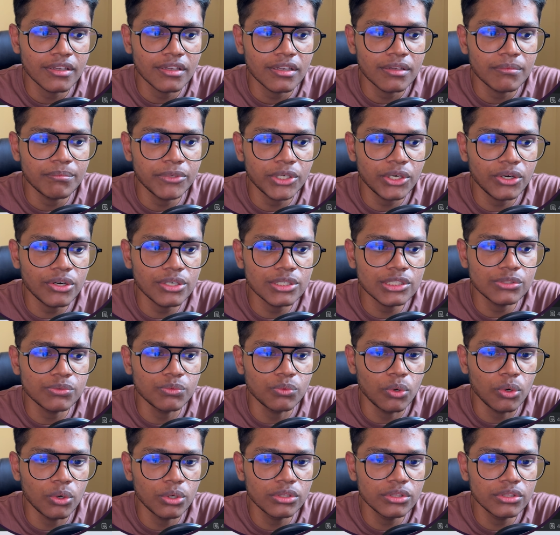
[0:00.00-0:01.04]
Because
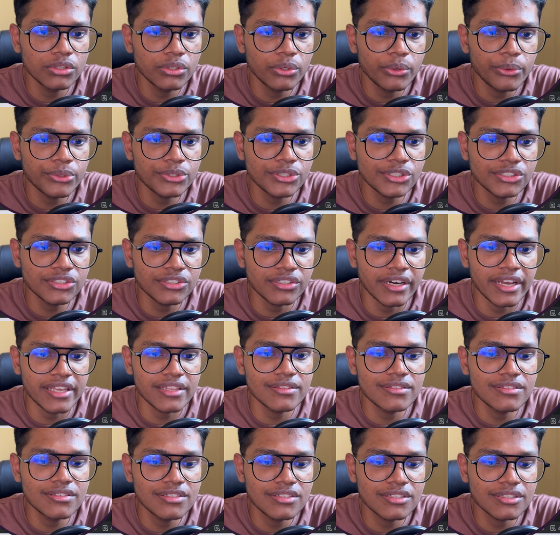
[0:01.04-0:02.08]
won't those
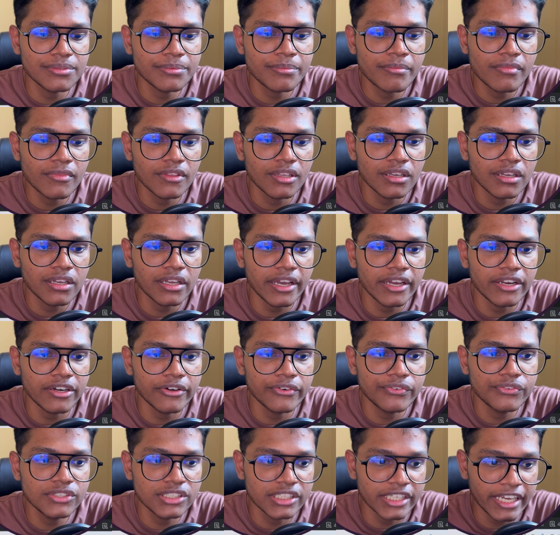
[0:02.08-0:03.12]
threads kind
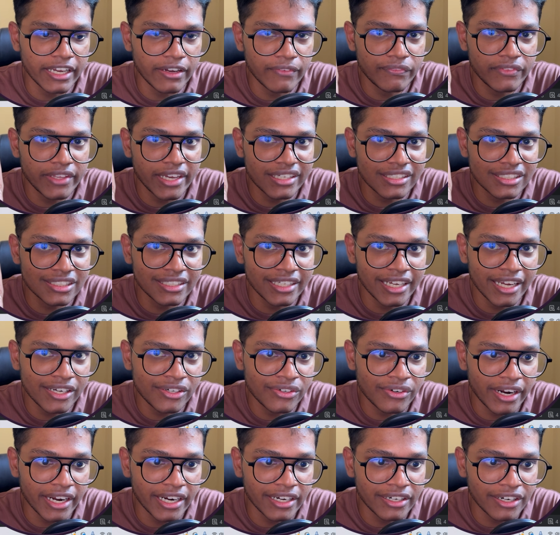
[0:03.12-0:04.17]
of save their state
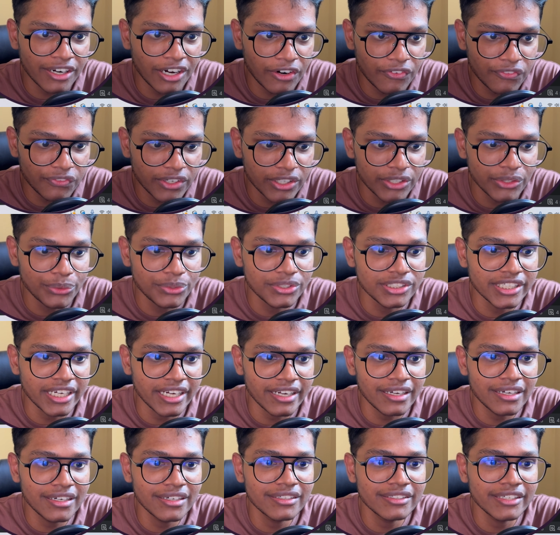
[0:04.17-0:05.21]
right after you check,
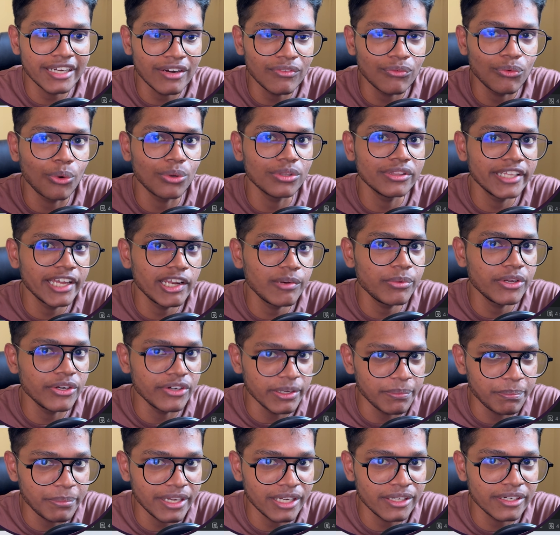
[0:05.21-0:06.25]
and won't that be
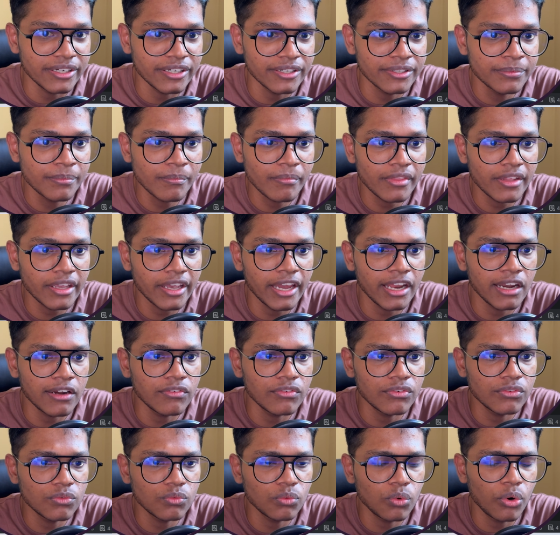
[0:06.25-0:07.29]
repeated?
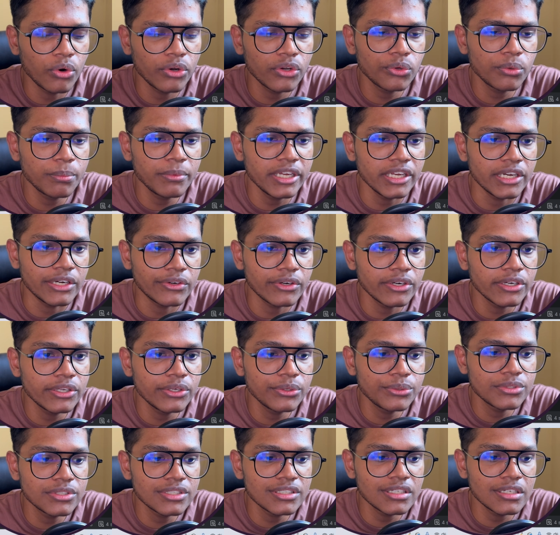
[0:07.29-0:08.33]
And won't you be
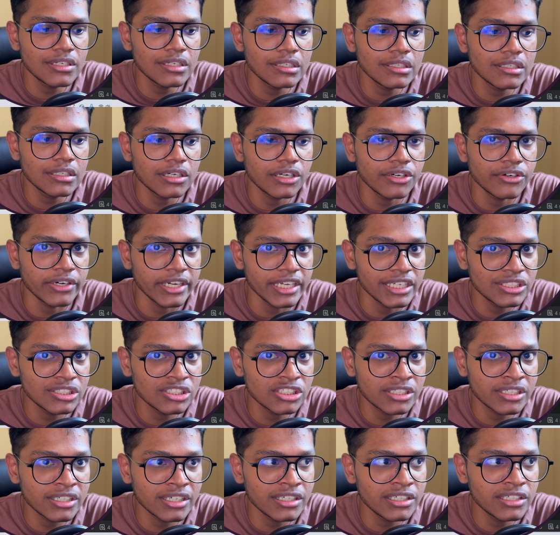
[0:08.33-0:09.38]
introducing a race
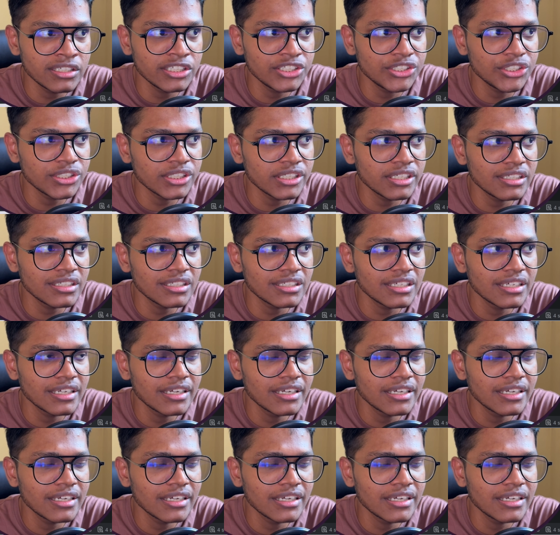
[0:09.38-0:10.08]
condition